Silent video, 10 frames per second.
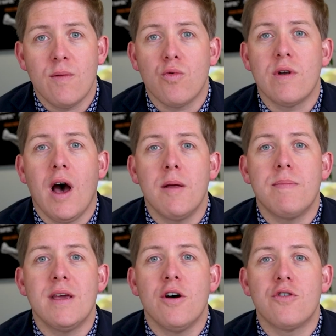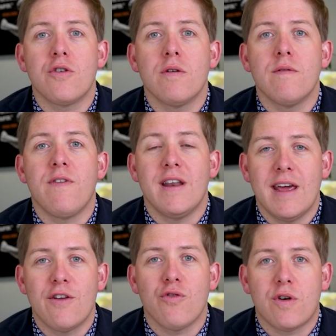it will not be under
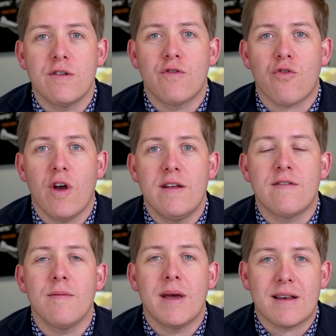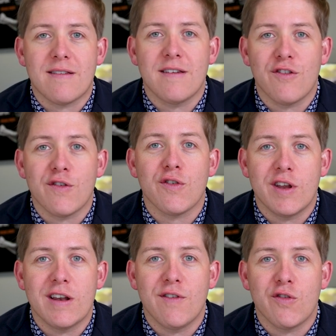financial constraints to make decisions on
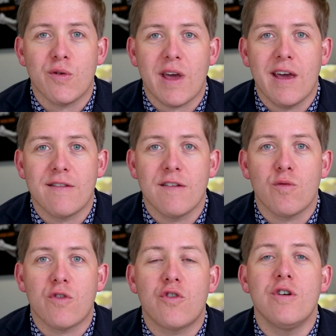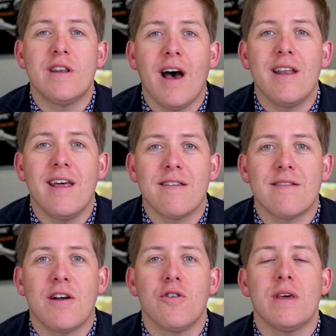individual cases, which could not
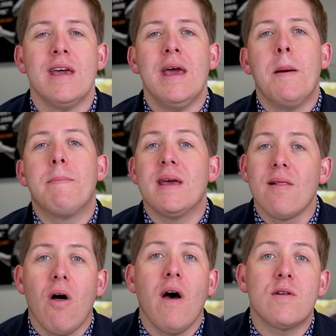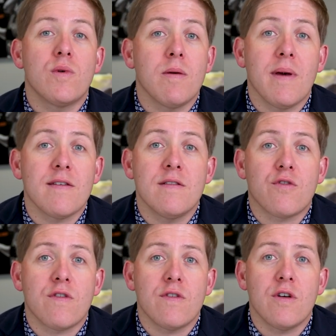necessarily be aligned with the best
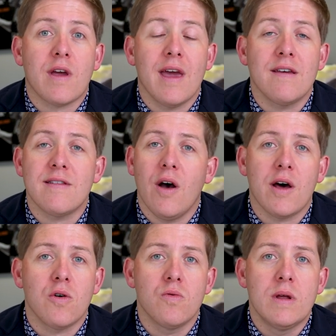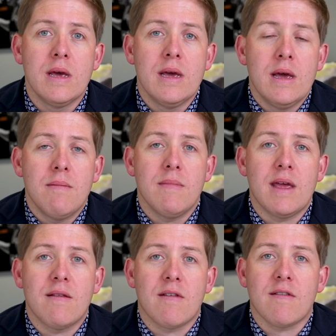interest in your case. Now, I don't
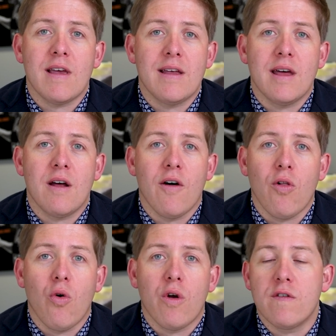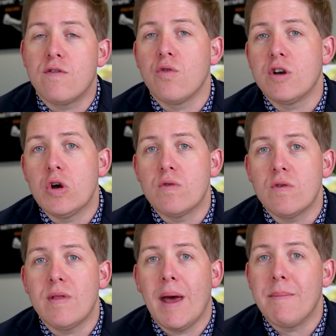mean to say that other lawyers do or don't
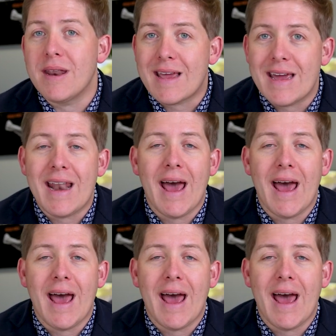do that, but it can